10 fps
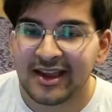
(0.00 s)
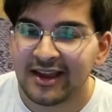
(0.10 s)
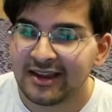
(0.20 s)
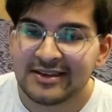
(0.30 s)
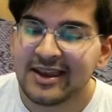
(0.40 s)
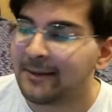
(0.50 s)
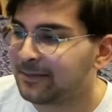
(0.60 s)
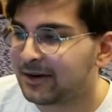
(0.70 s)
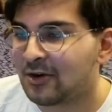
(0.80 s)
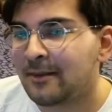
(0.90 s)

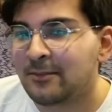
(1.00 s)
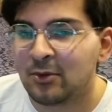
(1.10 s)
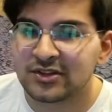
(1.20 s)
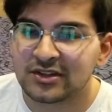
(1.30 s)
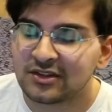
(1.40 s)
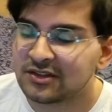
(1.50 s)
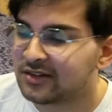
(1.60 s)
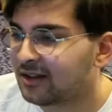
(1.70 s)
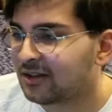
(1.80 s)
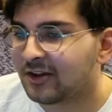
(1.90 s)
Yep, Crime Naught's
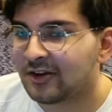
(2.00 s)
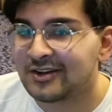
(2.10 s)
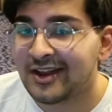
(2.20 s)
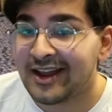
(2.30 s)
still good.